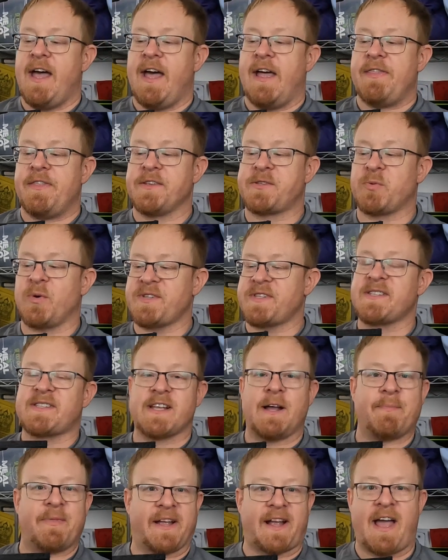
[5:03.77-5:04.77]
This wasn't
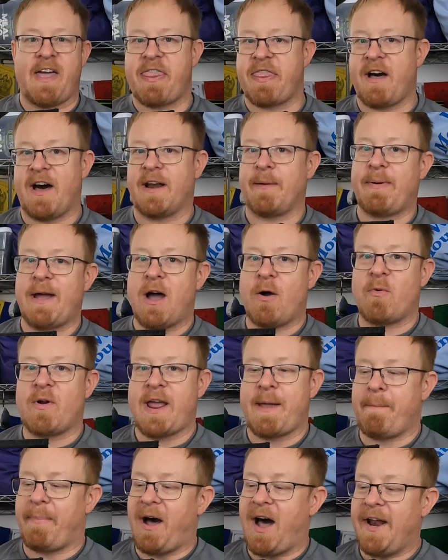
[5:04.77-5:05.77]
something I thought about when I
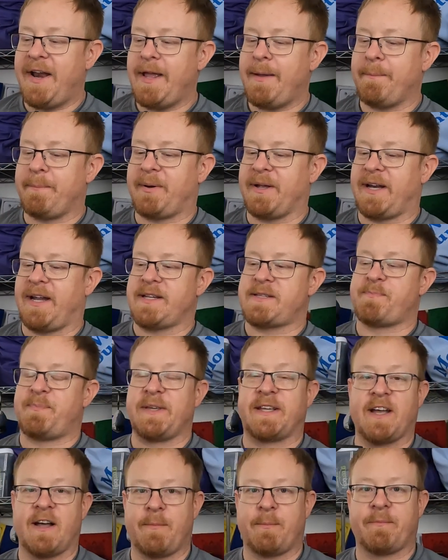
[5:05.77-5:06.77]
bought it, but it's
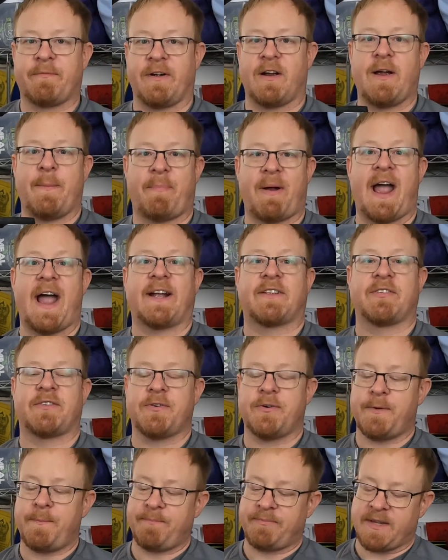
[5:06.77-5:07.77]
become very
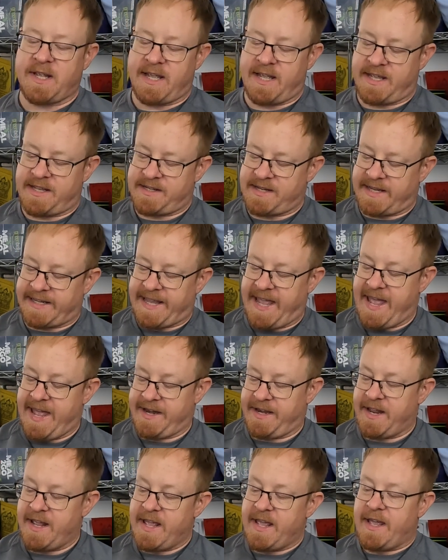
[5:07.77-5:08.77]
practical. And again,
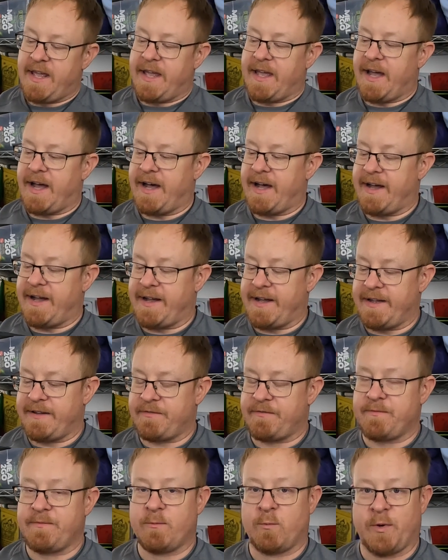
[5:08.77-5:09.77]

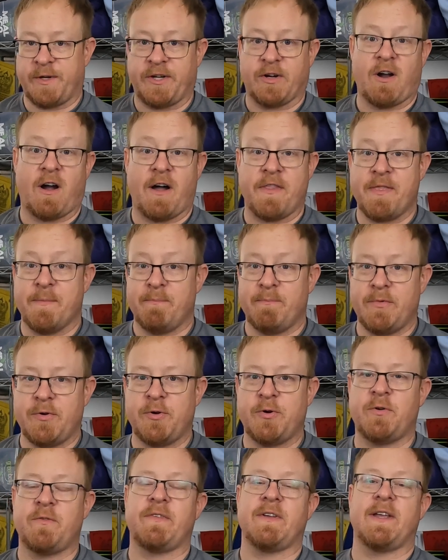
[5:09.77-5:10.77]
when you're on the
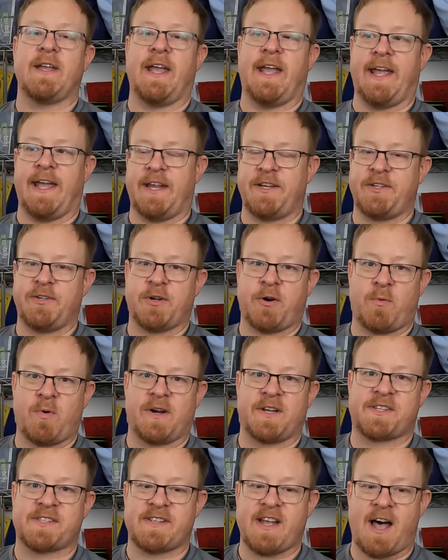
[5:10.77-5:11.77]
move and you don't want
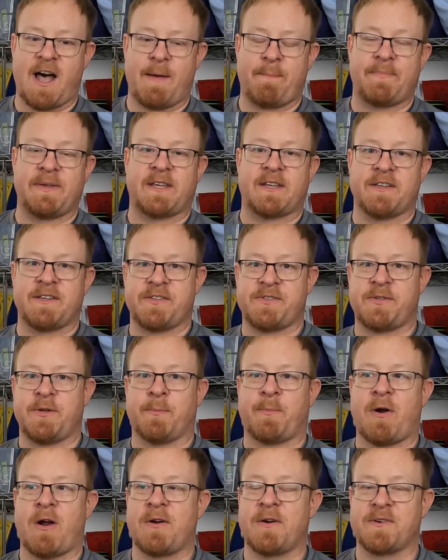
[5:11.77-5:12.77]
to stop because your
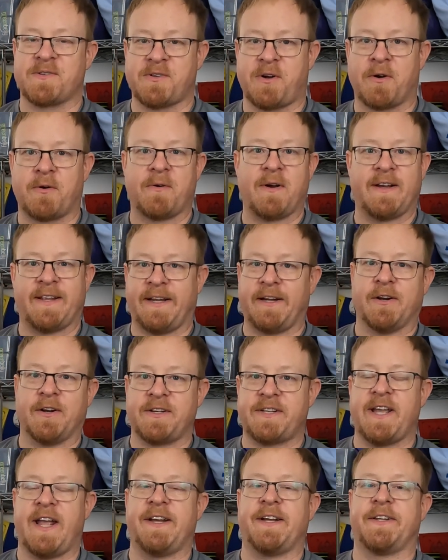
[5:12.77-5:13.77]
partner's already
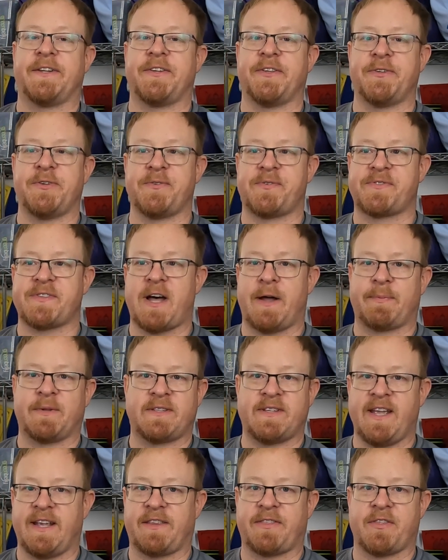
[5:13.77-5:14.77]
irritated that you stopped to
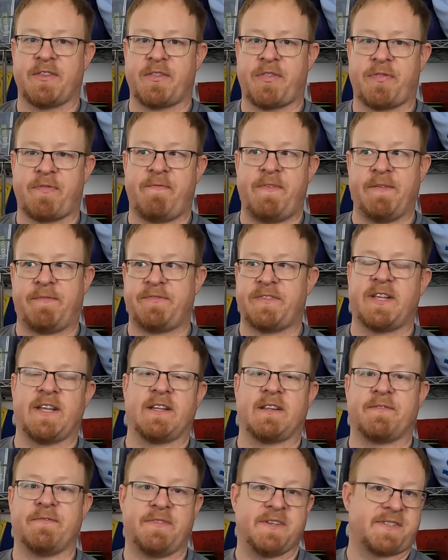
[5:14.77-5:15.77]
take the
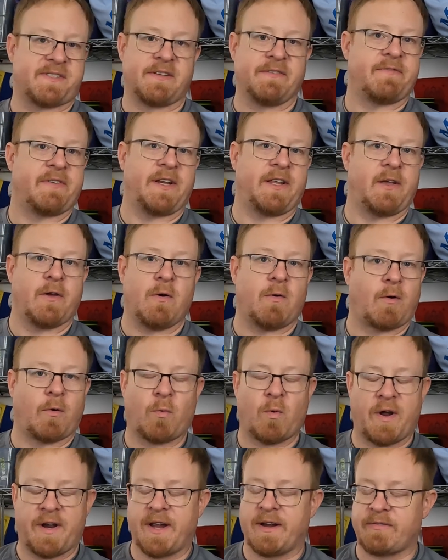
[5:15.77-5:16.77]
15th Vista video or
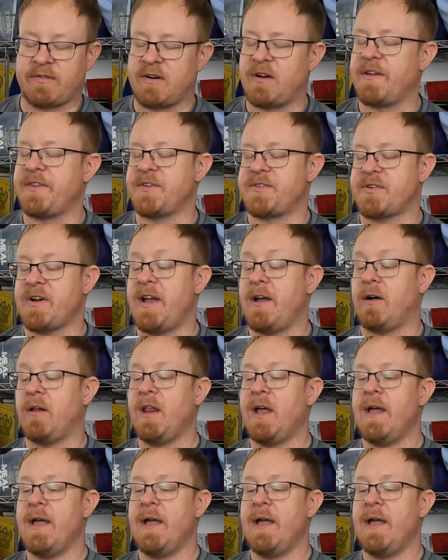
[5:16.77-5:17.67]
whatever on the trail,